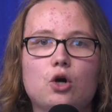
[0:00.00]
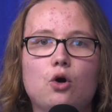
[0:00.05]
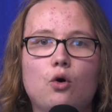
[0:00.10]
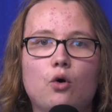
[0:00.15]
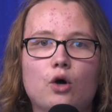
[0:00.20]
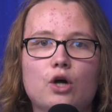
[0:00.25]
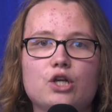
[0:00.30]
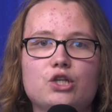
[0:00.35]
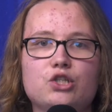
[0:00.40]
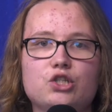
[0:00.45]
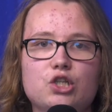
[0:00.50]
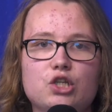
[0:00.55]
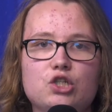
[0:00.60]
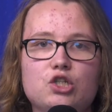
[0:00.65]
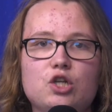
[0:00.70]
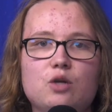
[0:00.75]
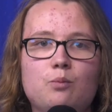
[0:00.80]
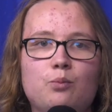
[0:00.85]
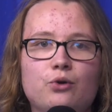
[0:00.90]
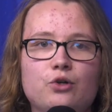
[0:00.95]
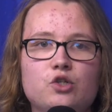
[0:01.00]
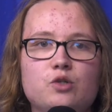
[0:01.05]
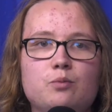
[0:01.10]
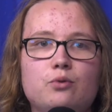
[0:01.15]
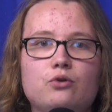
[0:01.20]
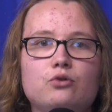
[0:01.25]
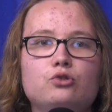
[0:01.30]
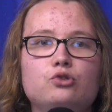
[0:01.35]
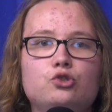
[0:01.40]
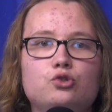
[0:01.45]
or assistant
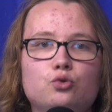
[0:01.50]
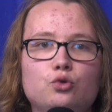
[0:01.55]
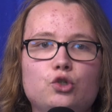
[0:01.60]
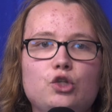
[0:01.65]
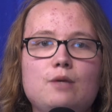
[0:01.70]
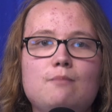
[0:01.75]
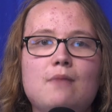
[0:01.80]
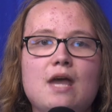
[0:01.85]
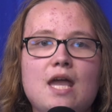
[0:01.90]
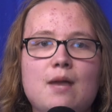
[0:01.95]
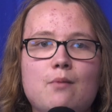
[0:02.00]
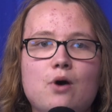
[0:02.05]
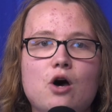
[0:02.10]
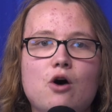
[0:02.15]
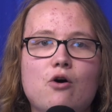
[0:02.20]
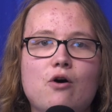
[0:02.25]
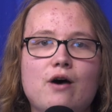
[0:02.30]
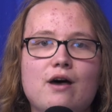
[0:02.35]
principal, Julie Mamo.